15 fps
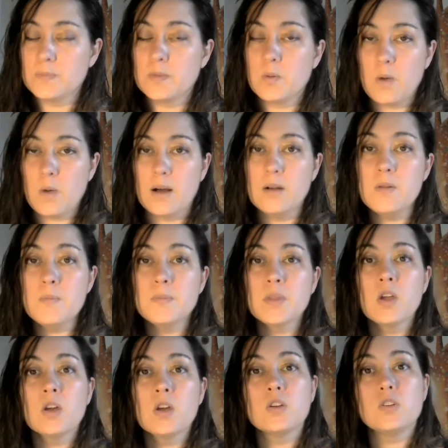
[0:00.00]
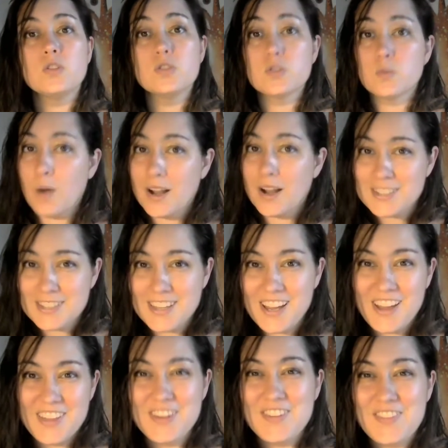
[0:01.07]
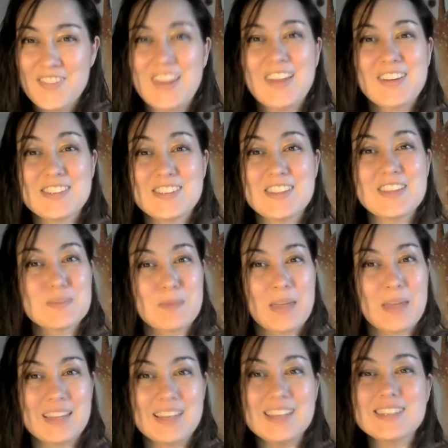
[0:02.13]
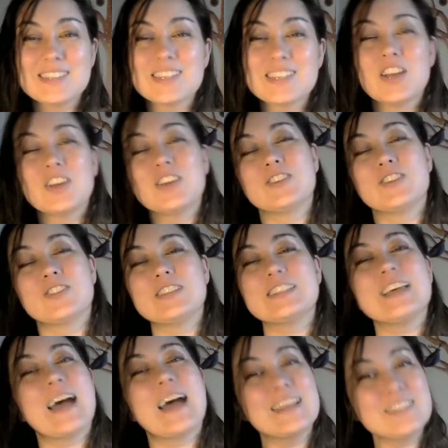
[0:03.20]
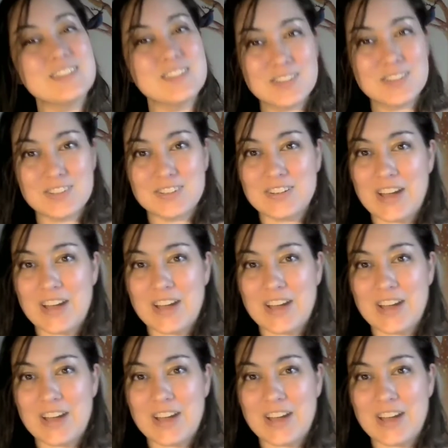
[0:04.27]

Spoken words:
Well, you should watch the other videos in this playlist. You should test your glute